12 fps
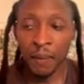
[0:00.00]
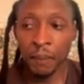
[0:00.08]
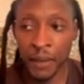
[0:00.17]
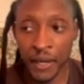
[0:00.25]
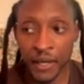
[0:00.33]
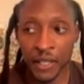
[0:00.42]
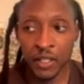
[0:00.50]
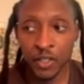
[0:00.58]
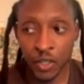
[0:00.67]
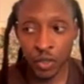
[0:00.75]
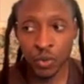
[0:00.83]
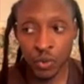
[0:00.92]
But
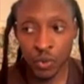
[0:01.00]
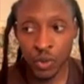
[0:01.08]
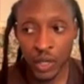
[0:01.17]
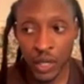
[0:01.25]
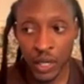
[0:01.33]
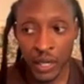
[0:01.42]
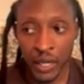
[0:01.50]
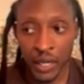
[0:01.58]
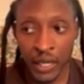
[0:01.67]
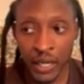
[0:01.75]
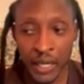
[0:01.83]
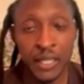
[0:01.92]
two,
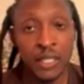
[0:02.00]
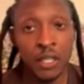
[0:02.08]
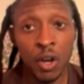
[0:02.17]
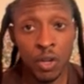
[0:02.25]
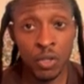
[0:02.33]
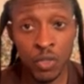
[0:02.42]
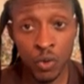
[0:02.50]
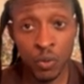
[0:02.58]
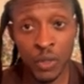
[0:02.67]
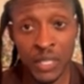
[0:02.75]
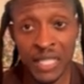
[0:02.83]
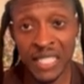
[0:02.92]
it's also
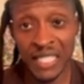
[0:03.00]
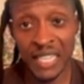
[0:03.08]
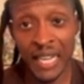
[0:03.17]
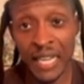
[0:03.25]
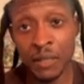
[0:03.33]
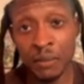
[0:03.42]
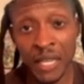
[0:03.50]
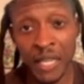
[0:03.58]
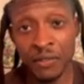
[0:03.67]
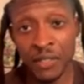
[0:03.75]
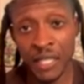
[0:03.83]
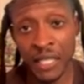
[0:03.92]
what sustains me
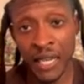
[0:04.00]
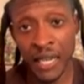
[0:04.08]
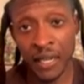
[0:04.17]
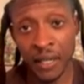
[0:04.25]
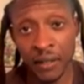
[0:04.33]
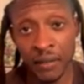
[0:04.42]
even today.